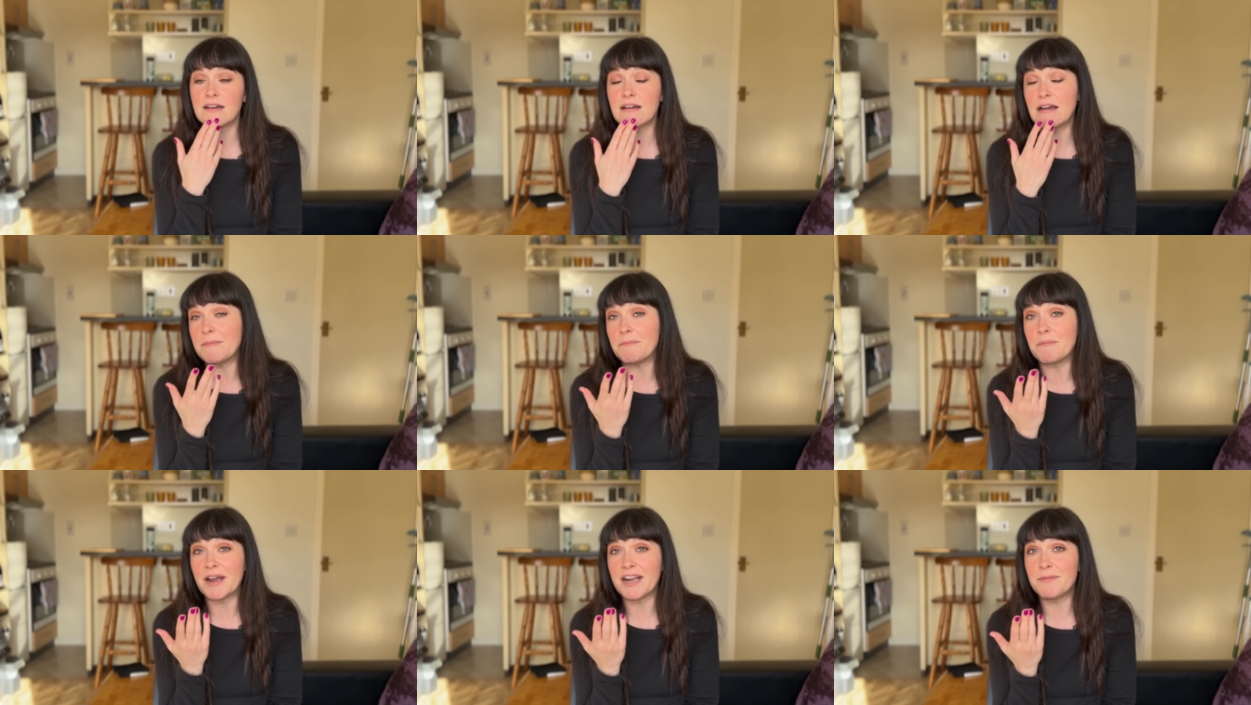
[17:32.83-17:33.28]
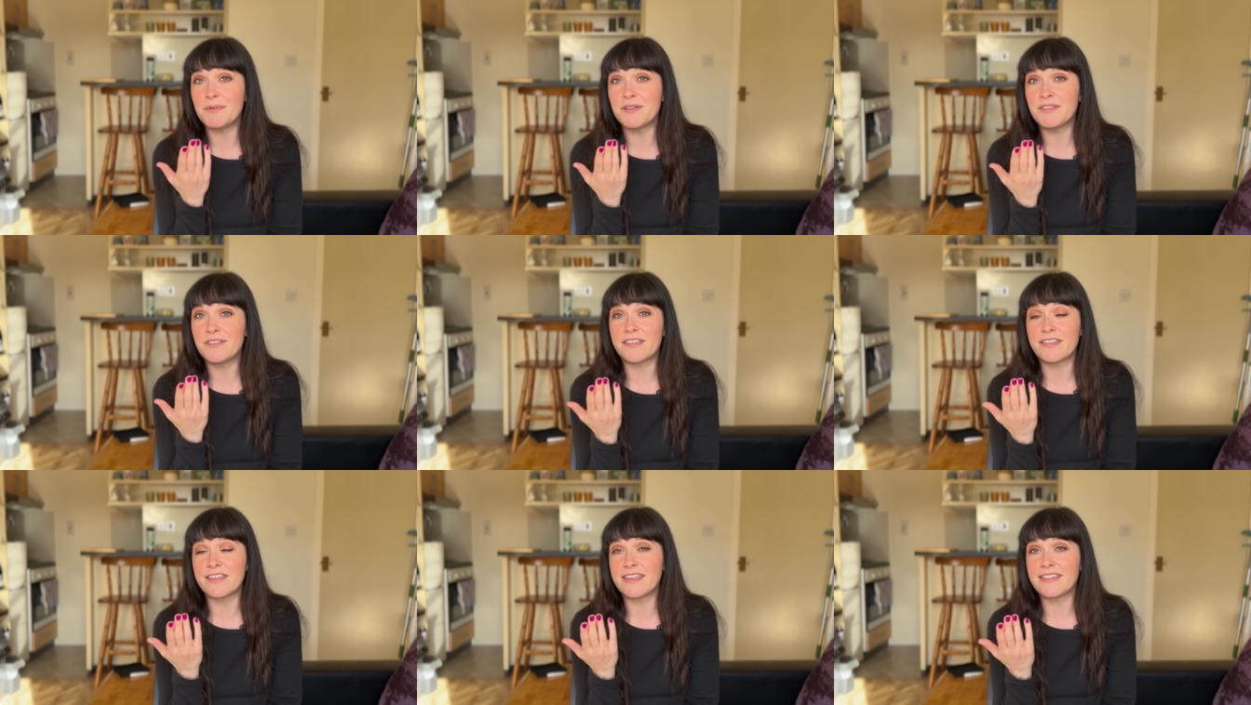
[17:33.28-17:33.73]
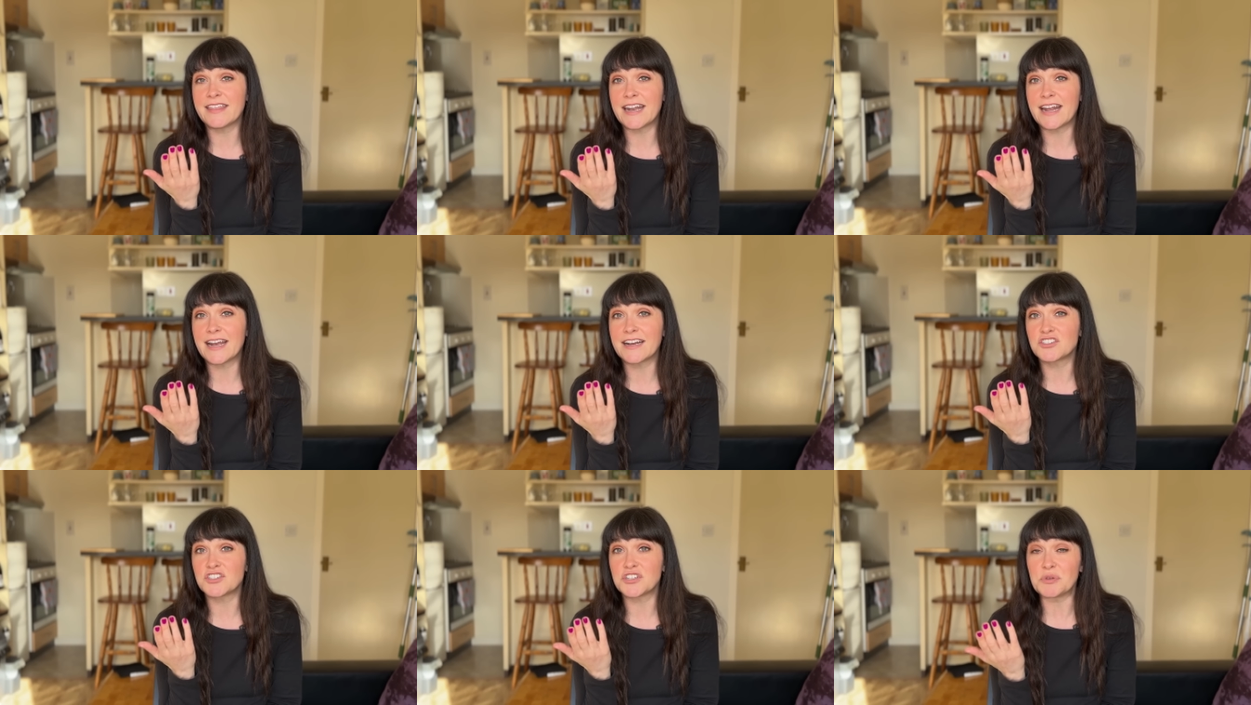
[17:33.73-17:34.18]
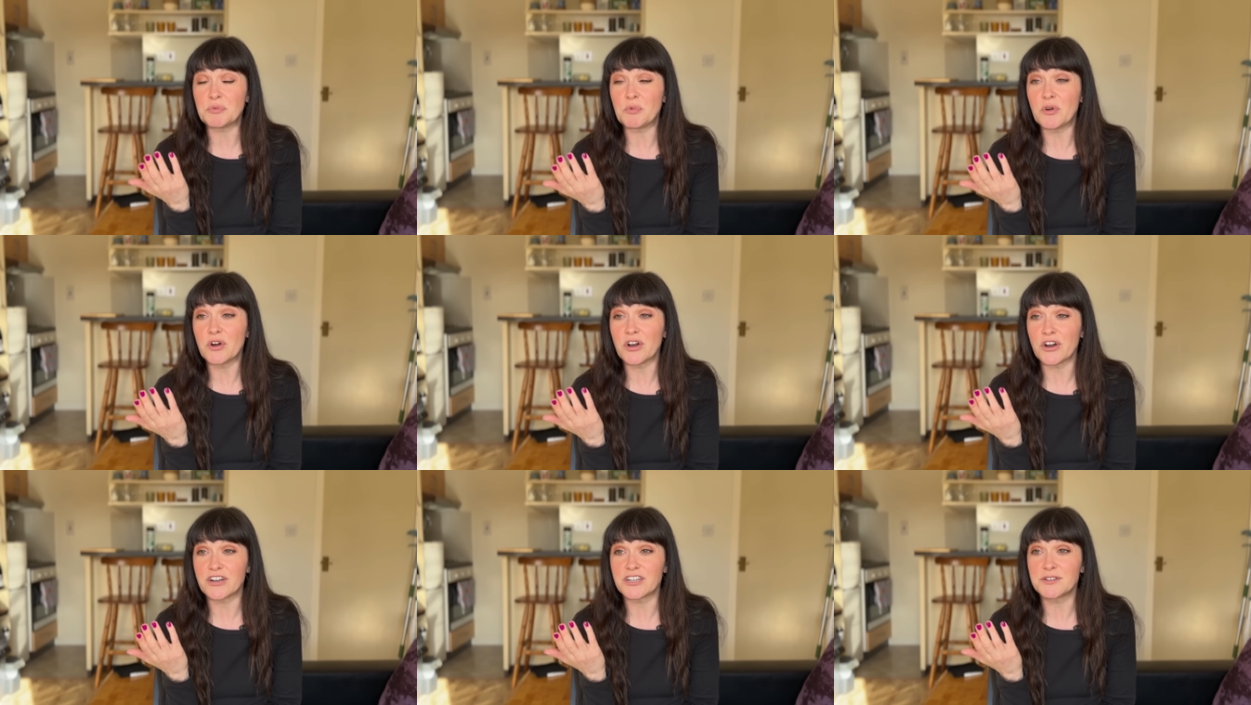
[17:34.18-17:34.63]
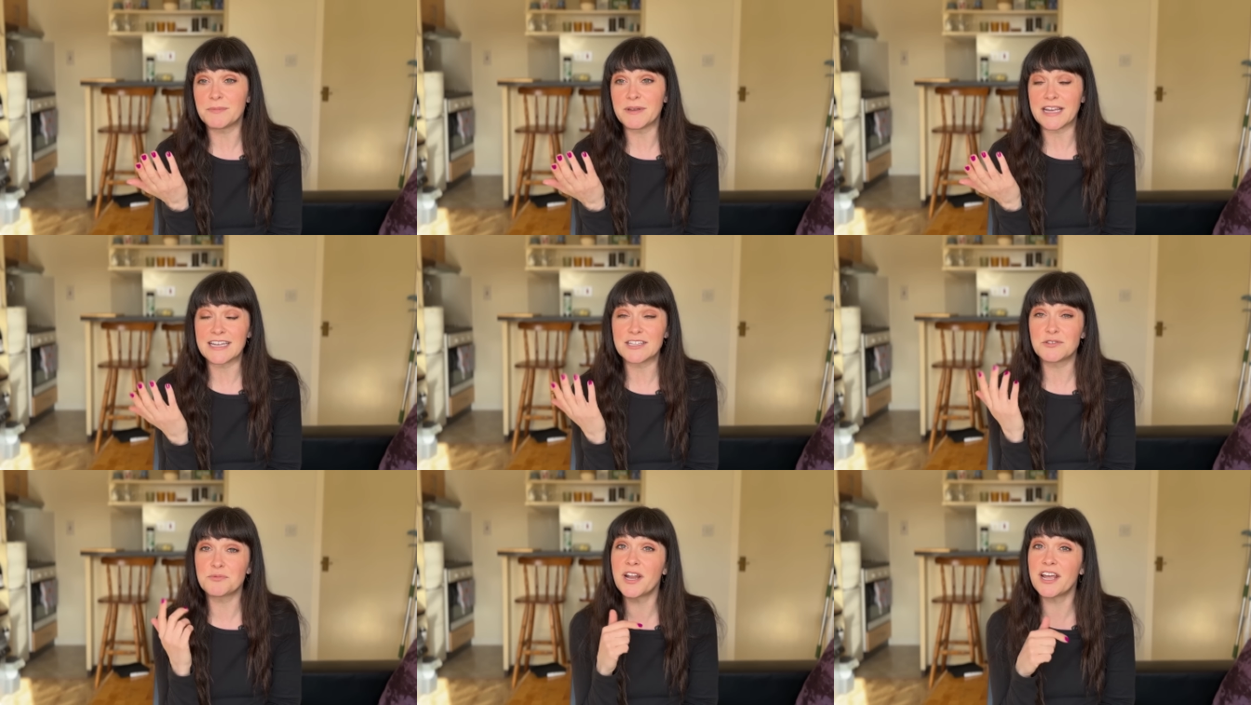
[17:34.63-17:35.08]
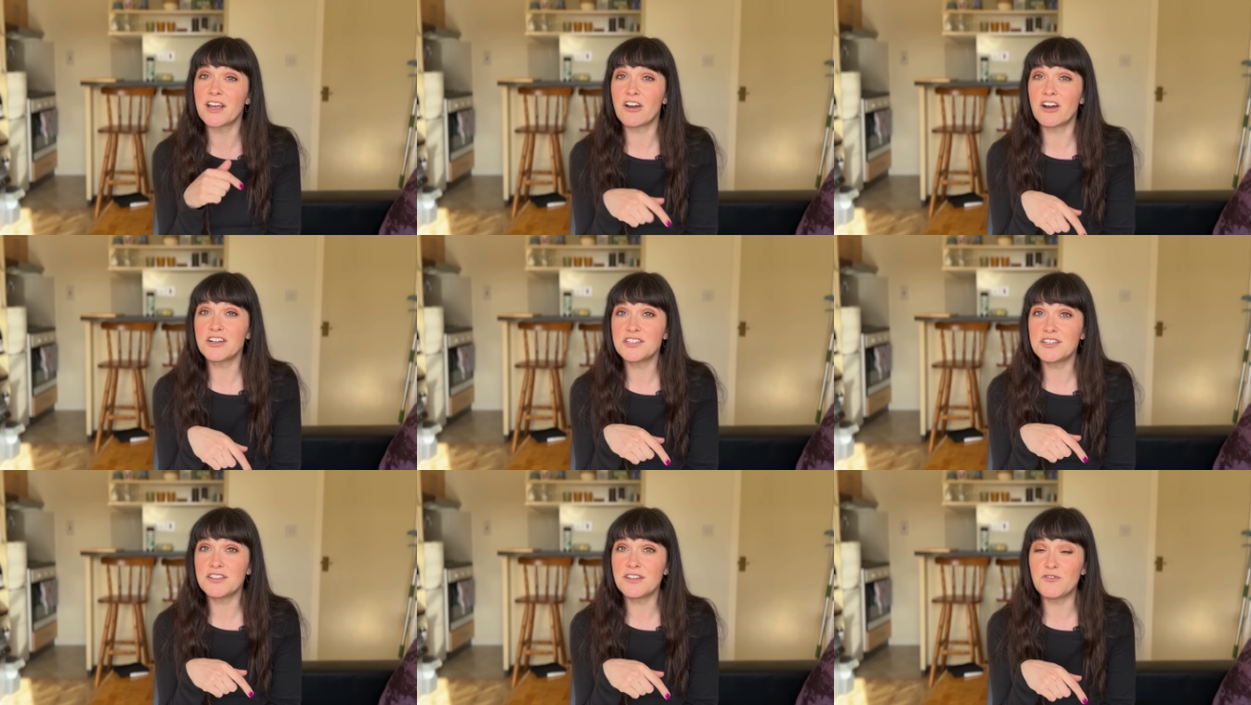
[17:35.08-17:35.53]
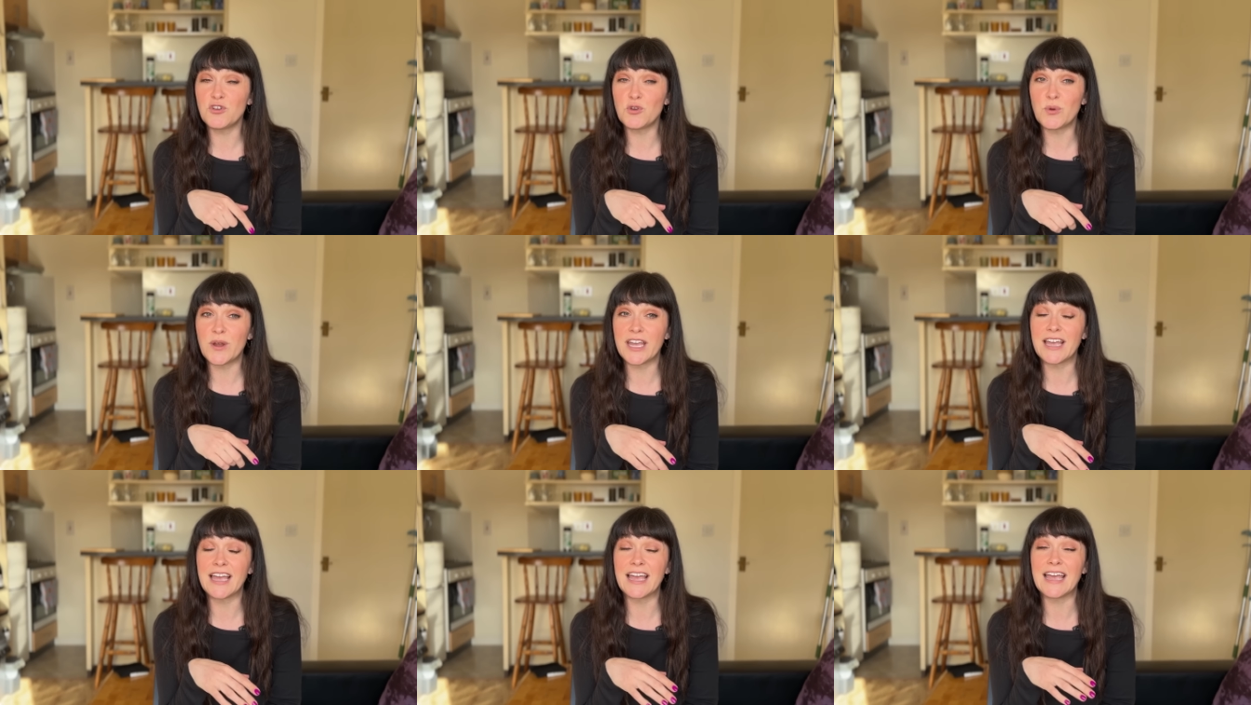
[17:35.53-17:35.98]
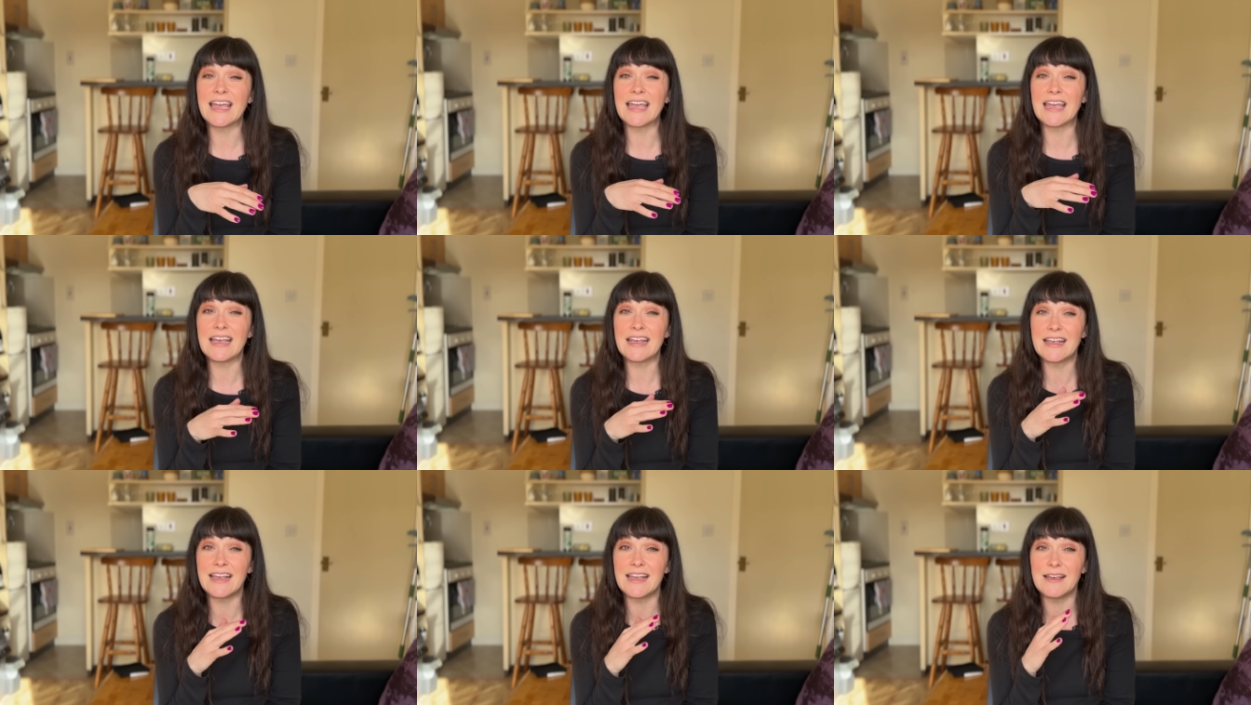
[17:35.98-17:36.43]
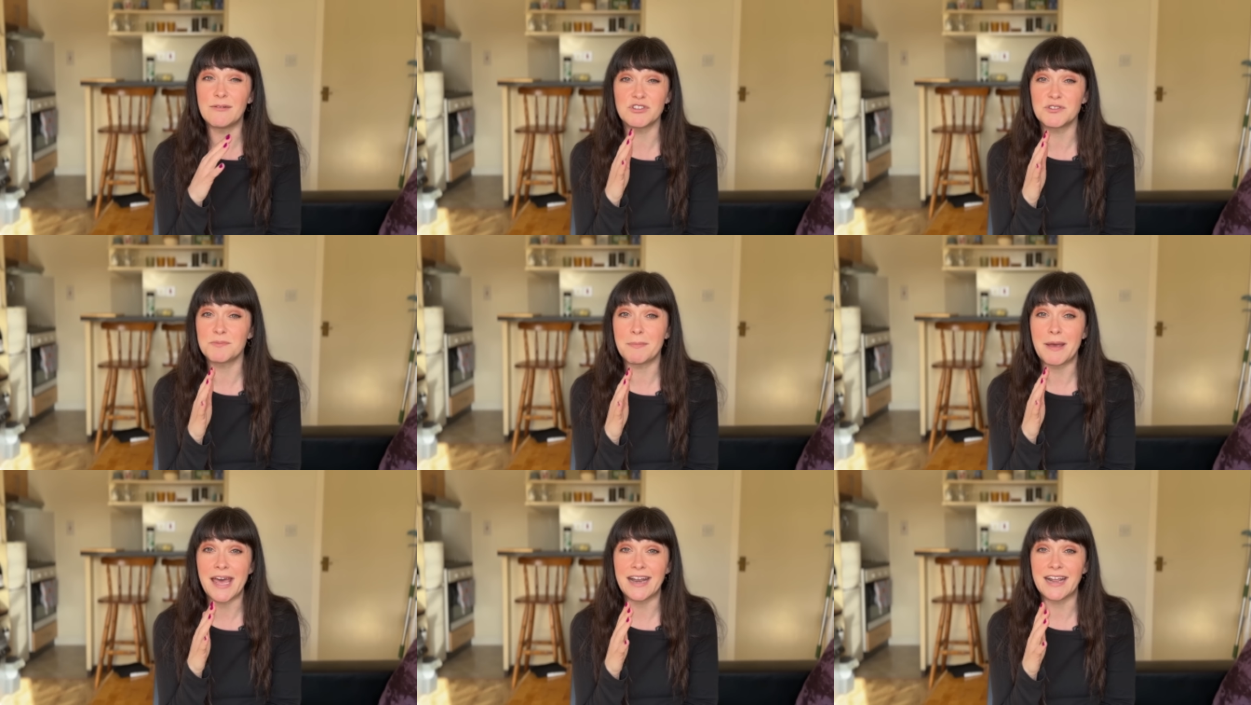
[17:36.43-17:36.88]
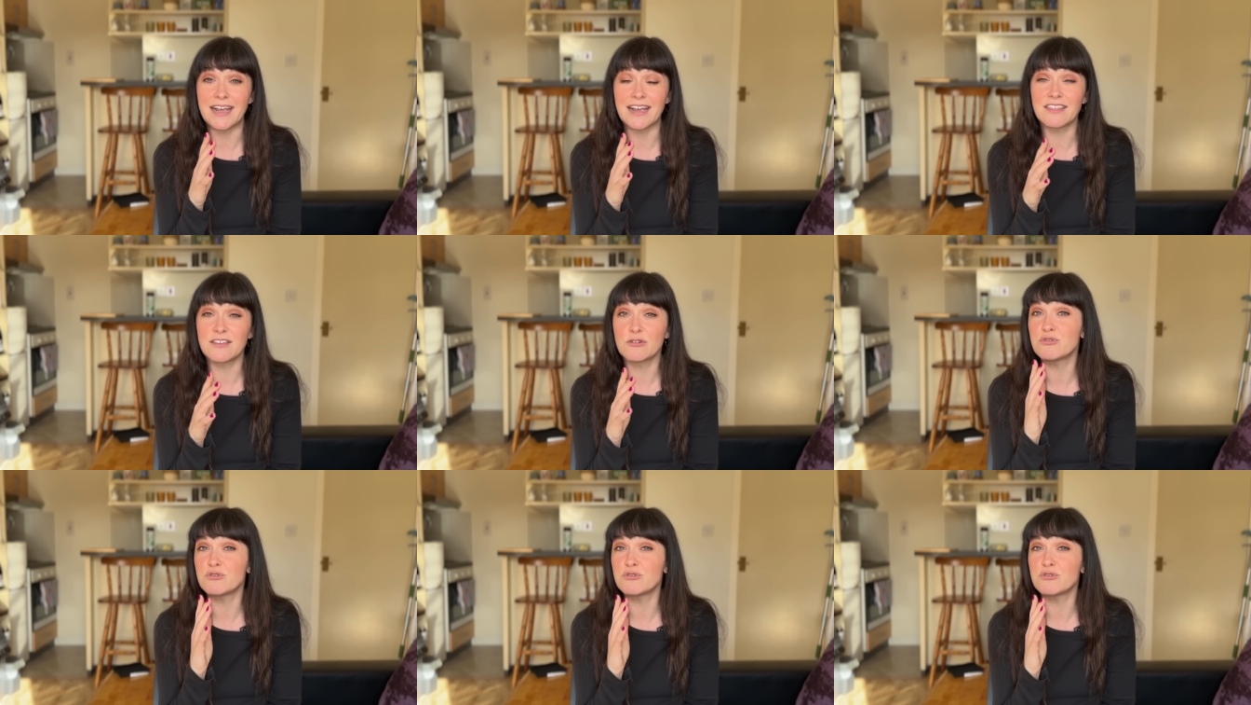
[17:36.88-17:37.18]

it might have been the thing that actually worked, because when I got to the viewing, it was manic.